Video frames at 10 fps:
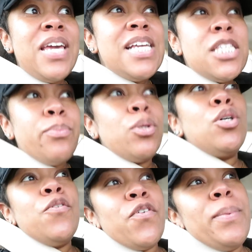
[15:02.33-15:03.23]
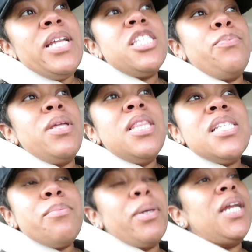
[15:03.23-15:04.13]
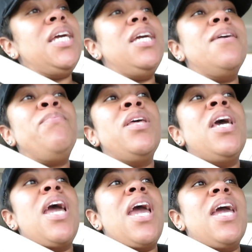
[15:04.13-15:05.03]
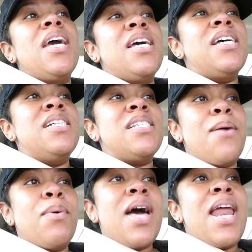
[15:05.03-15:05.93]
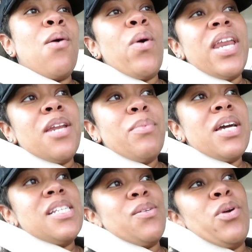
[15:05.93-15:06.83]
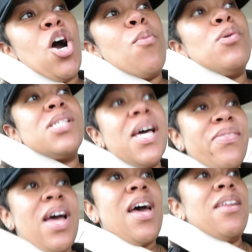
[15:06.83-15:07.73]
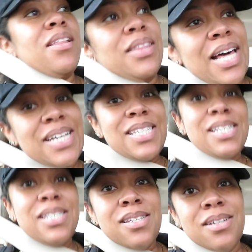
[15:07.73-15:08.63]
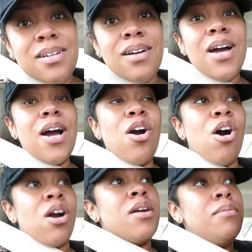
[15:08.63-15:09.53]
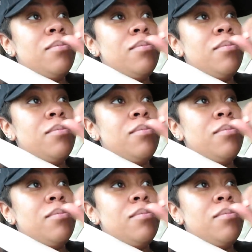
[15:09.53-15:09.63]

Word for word: feasible for me to spend this money? And I'm glad I waited because we almost got that Lexus uh, car.